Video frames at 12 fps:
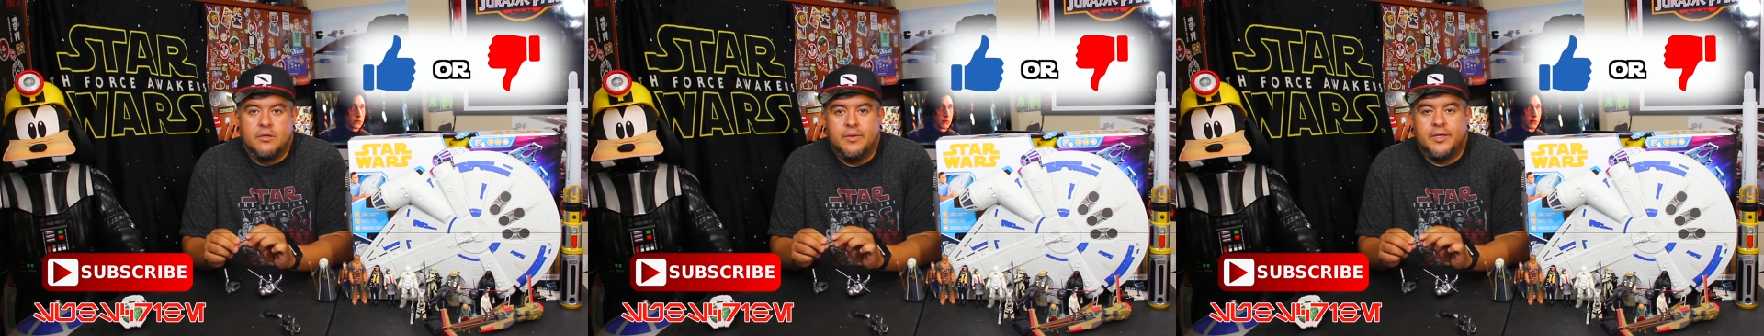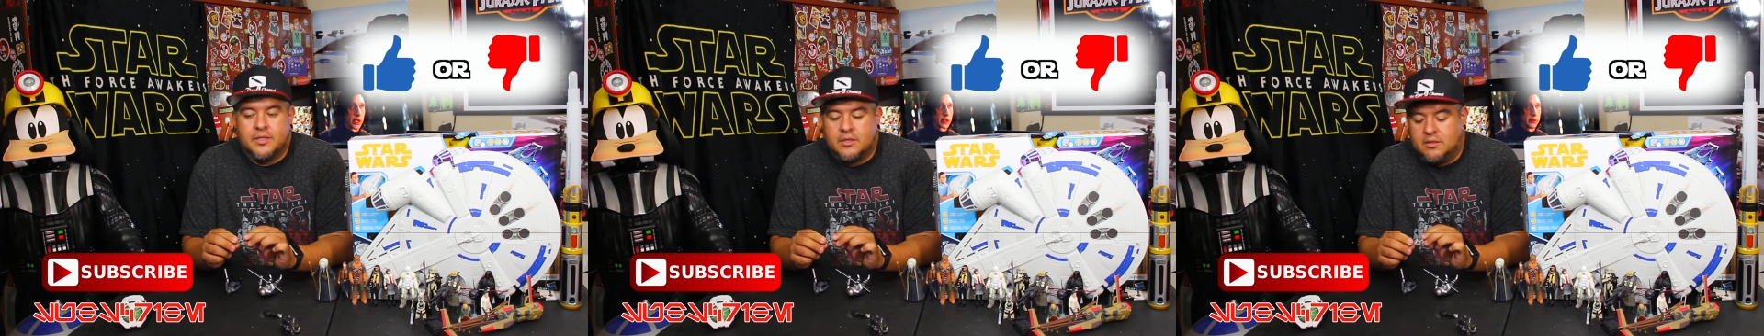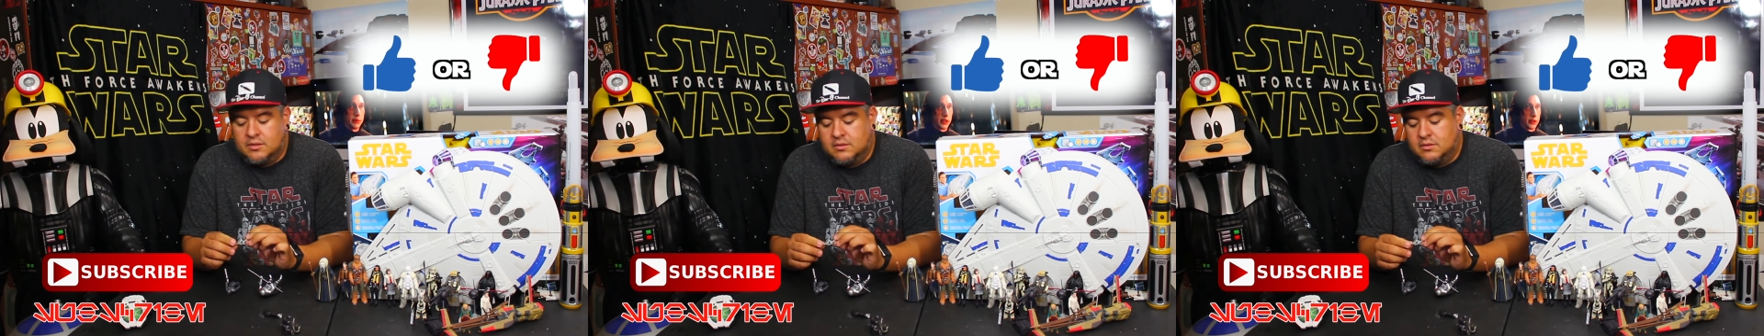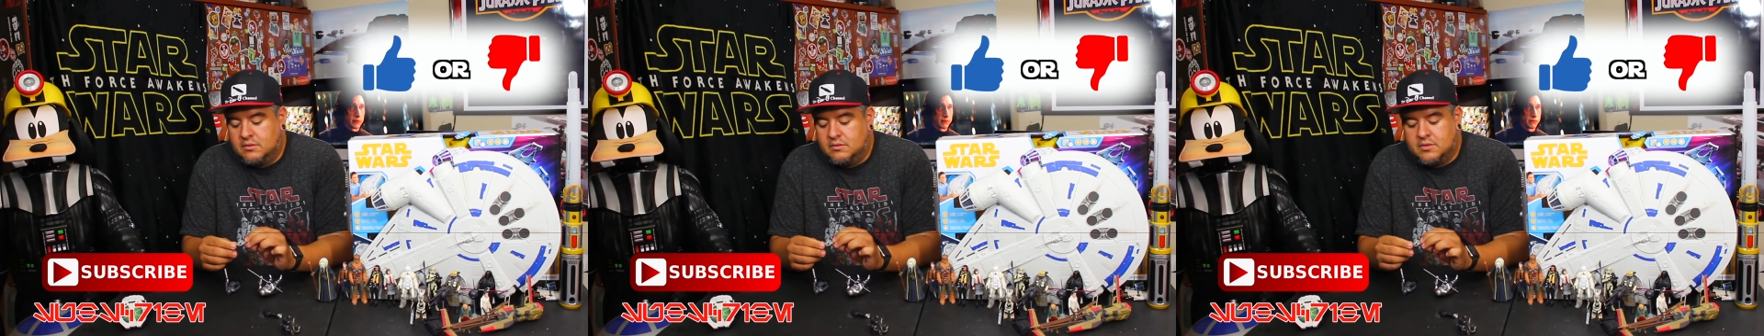Do it.
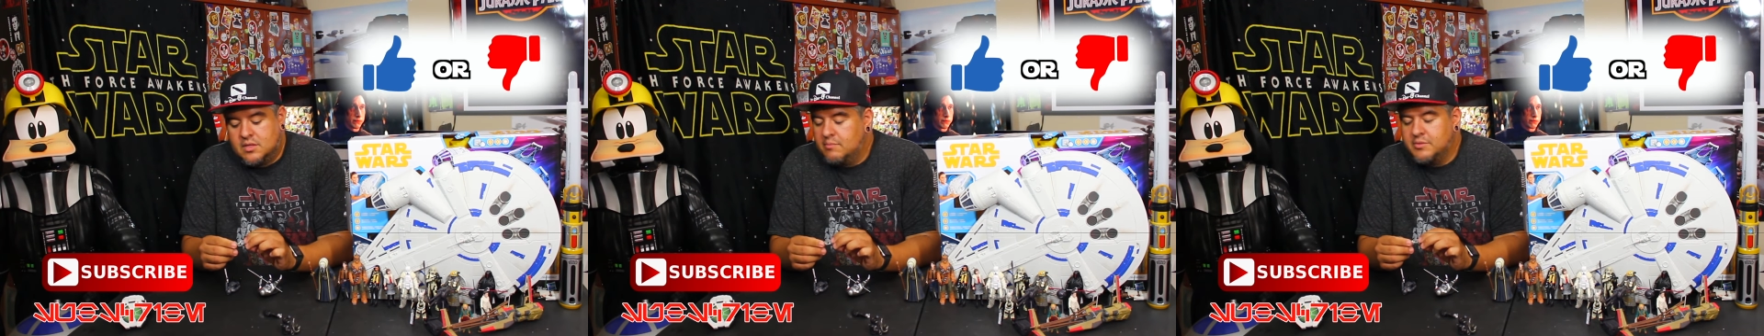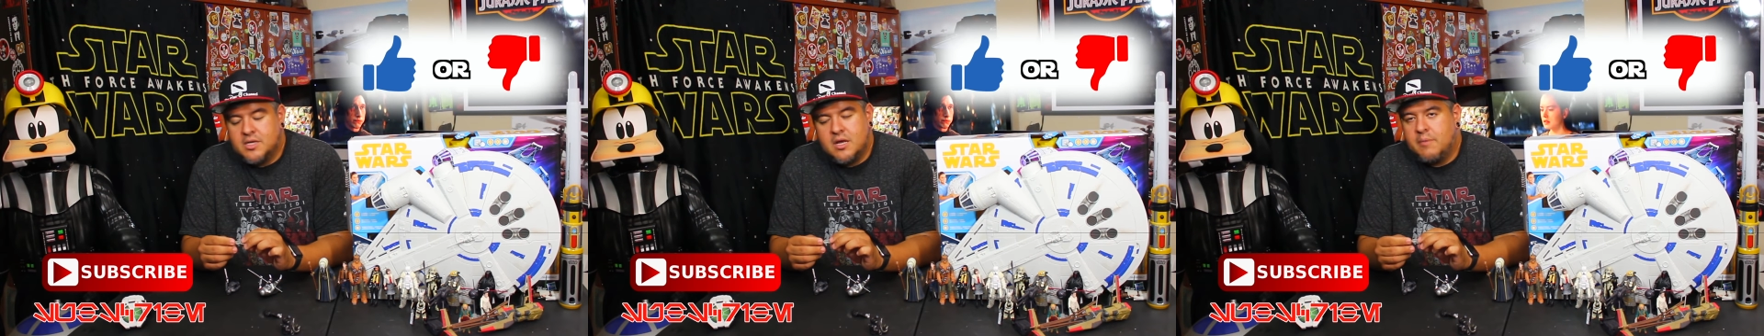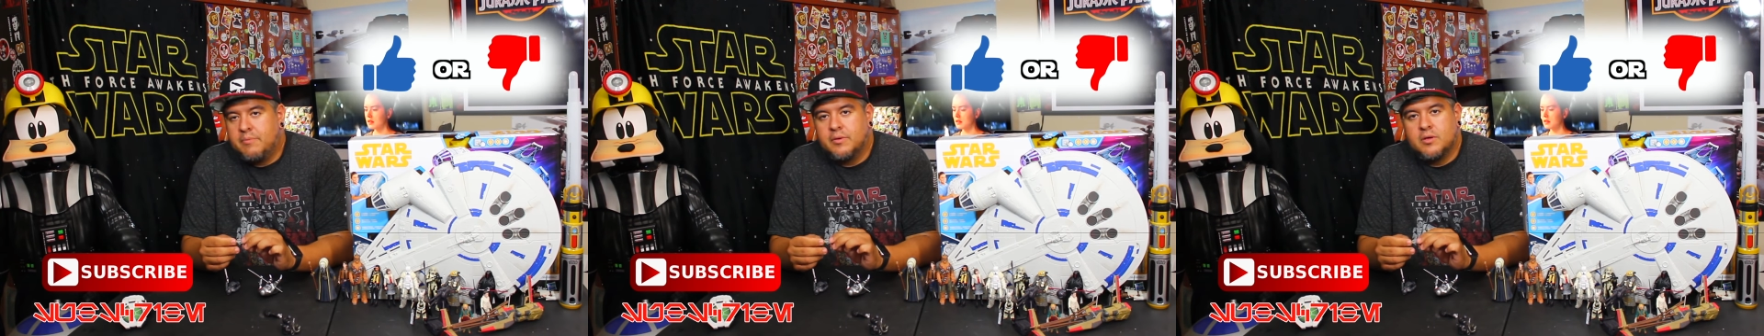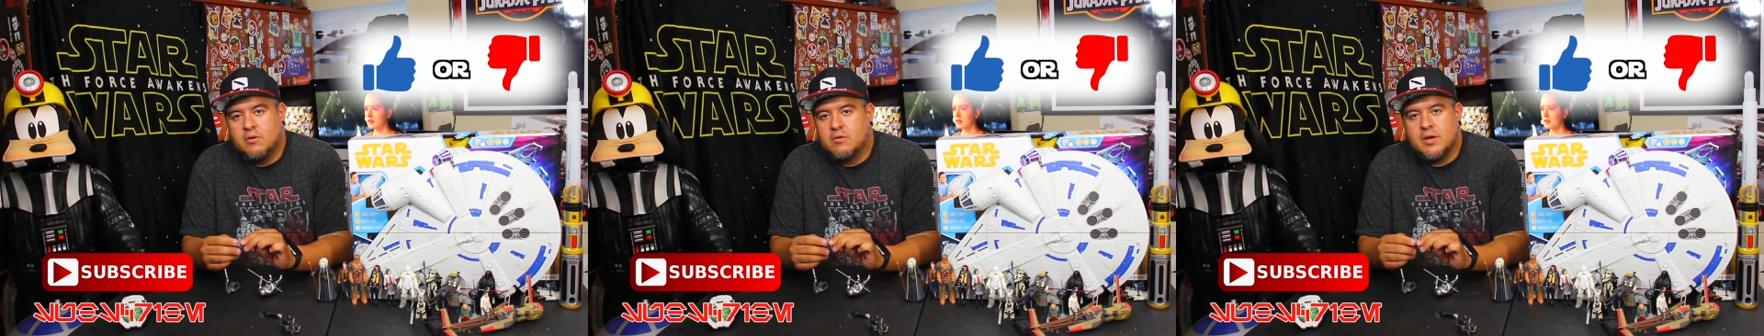Thumbs it
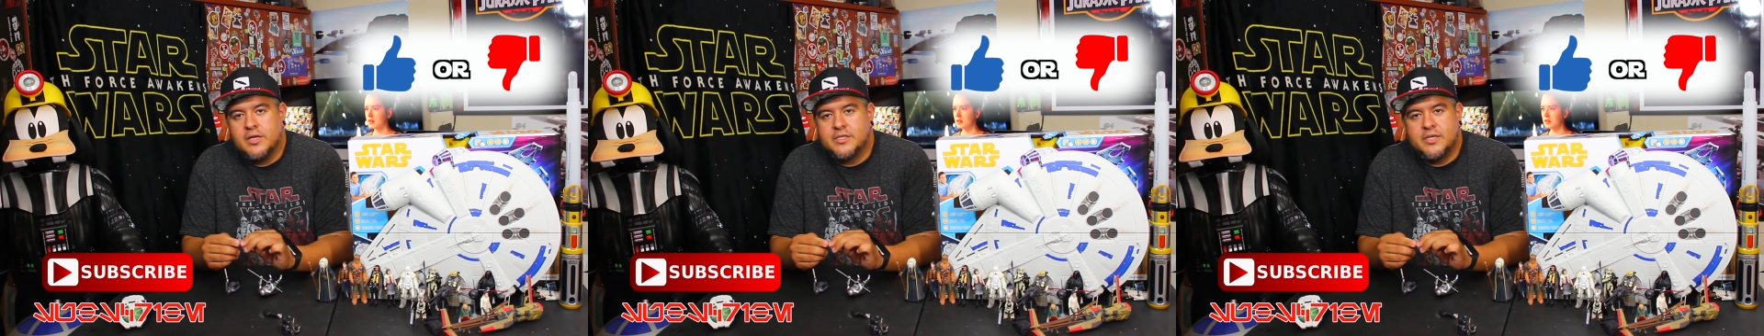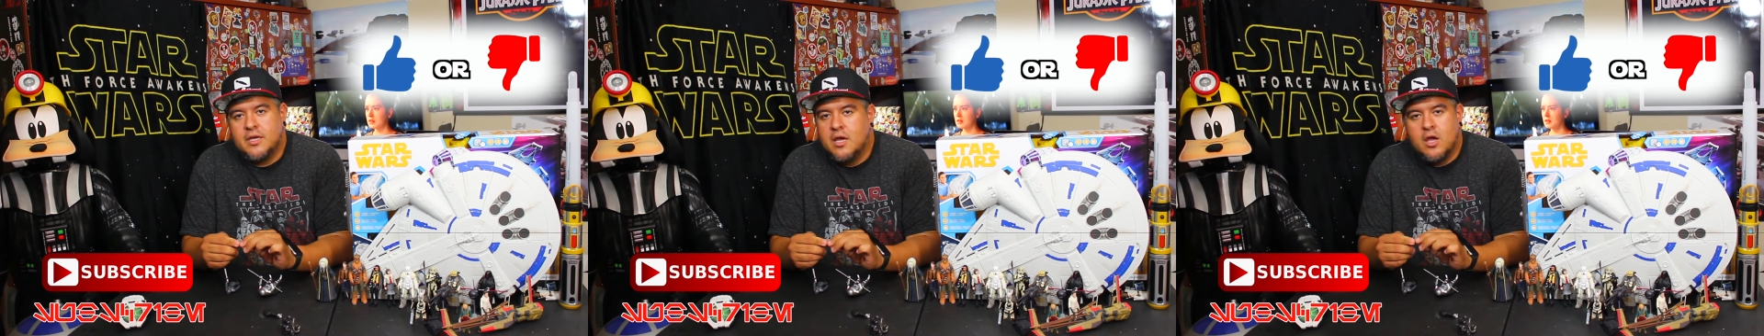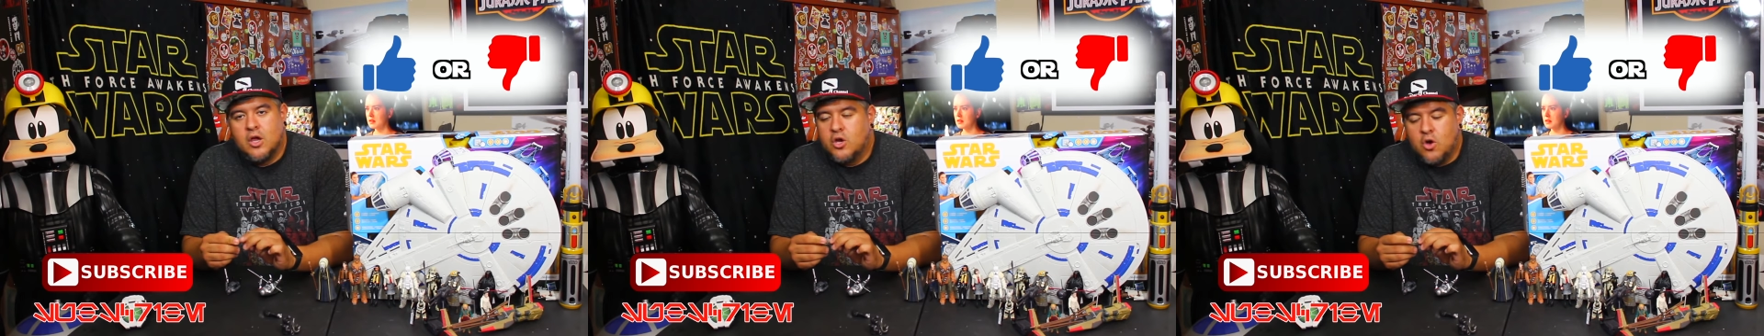up. Go crazy.